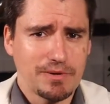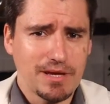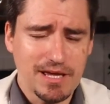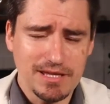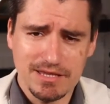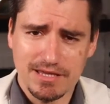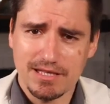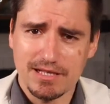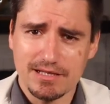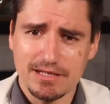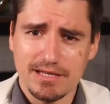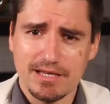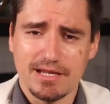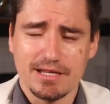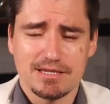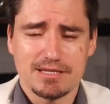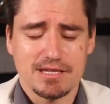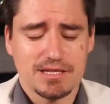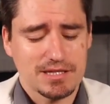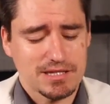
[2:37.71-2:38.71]
Basically,
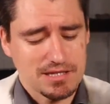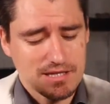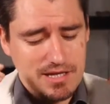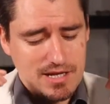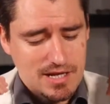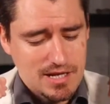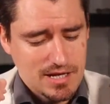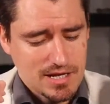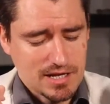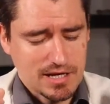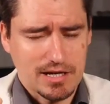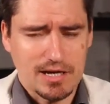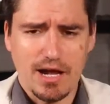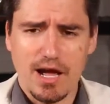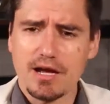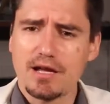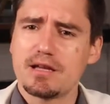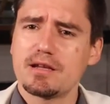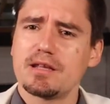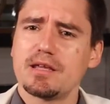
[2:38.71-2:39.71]
it's just
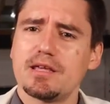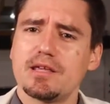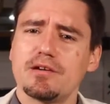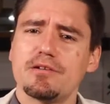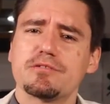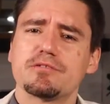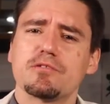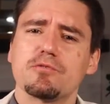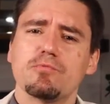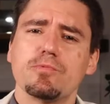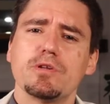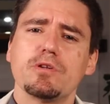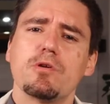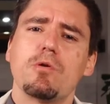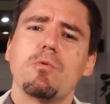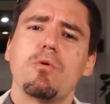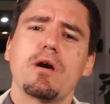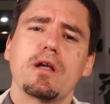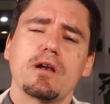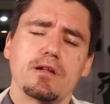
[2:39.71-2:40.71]
not going to heal, so we
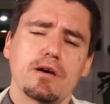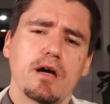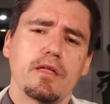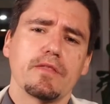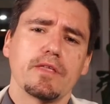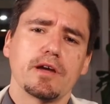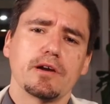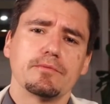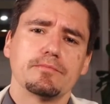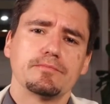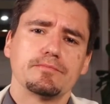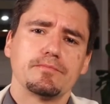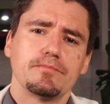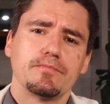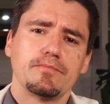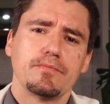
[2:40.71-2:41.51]
don't want it on there.